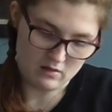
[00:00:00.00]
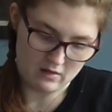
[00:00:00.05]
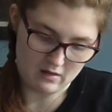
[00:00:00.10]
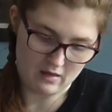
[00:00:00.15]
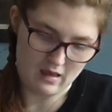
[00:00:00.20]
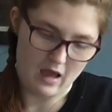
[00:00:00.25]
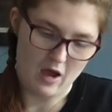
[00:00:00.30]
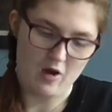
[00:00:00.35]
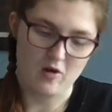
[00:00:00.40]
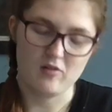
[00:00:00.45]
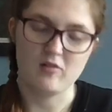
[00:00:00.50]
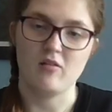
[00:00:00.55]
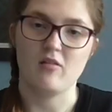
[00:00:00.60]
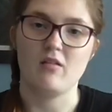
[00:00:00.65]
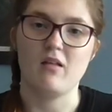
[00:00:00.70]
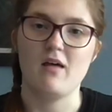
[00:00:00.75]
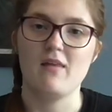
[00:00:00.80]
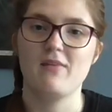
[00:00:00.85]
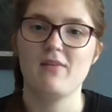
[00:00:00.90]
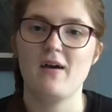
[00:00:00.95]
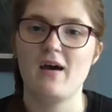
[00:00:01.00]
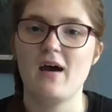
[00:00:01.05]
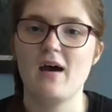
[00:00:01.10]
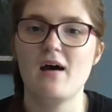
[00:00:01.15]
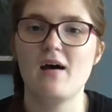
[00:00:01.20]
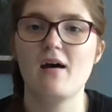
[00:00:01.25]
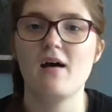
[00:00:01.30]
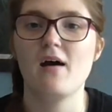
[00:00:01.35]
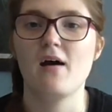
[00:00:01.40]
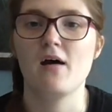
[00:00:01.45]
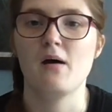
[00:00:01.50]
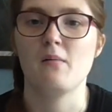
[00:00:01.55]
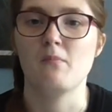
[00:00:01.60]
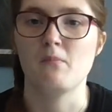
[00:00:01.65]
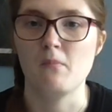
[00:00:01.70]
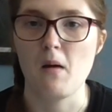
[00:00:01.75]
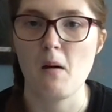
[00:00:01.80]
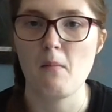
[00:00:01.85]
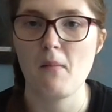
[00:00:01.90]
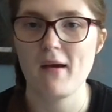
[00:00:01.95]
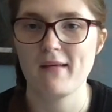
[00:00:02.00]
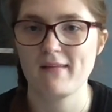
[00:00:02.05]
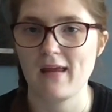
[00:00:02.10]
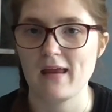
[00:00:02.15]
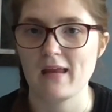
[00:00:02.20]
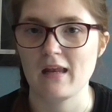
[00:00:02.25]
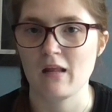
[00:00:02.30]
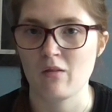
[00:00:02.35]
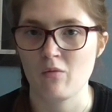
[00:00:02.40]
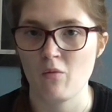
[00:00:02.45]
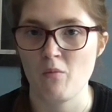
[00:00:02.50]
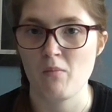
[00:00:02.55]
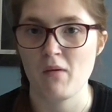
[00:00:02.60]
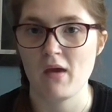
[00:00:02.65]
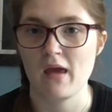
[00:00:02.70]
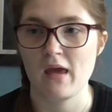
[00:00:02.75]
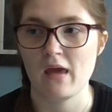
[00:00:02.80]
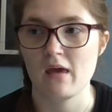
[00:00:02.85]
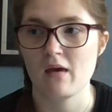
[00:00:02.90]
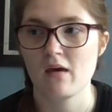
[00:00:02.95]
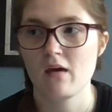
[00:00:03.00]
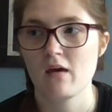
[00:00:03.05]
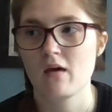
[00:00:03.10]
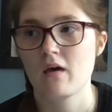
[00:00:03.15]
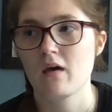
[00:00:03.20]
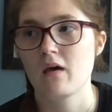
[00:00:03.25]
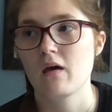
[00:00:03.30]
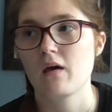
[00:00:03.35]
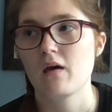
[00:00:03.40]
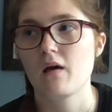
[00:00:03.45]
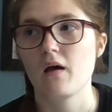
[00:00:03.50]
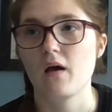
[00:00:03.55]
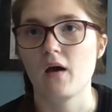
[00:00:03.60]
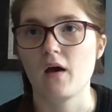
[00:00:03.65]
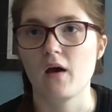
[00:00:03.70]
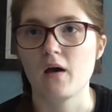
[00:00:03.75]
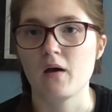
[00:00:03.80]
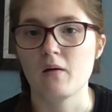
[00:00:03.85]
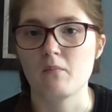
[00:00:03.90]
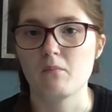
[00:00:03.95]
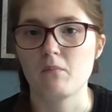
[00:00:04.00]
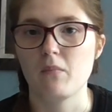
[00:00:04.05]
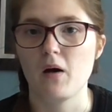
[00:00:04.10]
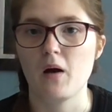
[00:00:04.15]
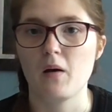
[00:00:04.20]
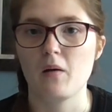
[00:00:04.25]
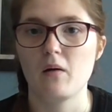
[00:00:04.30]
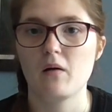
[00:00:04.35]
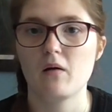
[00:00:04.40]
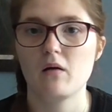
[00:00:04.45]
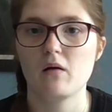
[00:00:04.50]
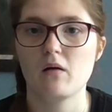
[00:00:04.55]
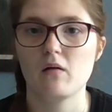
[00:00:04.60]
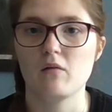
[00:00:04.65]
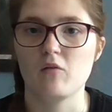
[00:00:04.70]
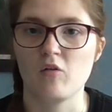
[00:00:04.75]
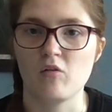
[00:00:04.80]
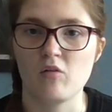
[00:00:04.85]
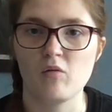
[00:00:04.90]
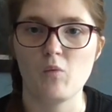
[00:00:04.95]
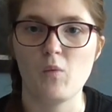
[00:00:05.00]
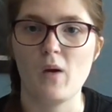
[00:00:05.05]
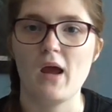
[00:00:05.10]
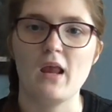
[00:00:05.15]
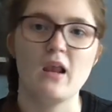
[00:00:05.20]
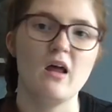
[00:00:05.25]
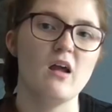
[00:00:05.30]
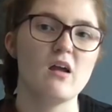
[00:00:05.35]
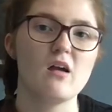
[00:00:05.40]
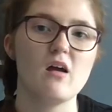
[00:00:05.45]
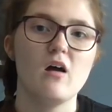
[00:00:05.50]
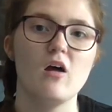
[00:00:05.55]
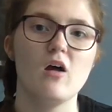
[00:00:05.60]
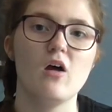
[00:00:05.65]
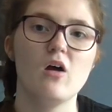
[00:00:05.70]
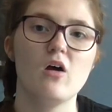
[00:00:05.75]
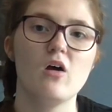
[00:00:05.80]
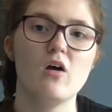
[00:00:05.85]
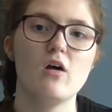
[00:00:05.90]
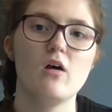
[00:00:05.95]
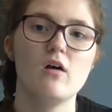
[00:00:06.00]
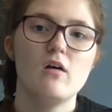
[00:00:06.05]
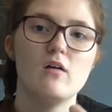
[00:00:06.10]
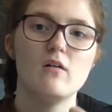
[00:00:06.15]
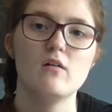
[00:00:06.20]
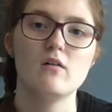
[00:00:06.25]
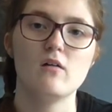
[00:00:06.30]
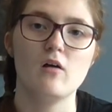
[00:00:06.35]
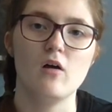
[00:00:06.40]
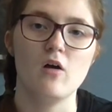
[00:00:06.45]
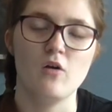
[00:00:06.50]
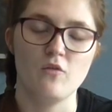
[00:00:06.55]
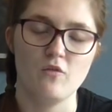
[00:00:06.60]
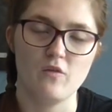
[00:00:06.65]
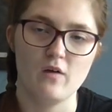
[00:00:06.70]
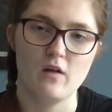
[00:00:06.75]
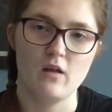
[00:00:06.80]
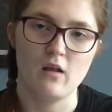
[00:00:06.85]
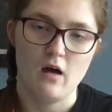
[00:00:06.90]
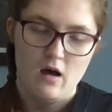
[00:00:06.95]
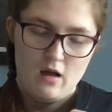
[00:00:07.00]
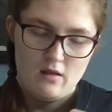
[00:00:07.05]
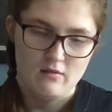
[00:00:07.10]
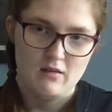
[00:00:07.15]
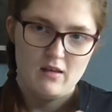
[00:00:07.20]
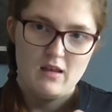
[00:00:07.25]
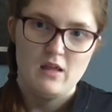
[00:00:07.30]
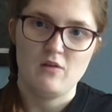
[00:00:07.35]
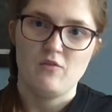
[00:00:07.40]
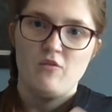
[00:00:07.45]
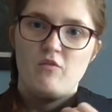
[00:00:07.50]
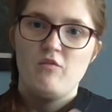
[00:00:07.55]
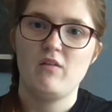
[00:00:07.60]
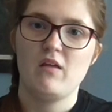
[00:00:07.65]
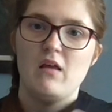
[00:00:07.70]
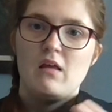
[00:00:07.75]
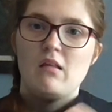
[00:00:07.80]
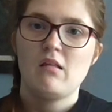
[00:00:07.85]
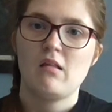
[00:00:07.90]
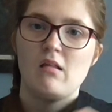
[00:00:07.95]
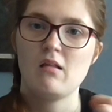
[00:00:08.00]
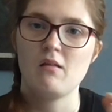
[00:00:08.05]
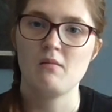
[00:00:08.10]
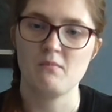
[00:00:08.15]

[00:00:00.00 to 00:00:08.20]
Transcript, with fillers: and characters like that. Um, I might take this with me um, but just wear like over like underneath this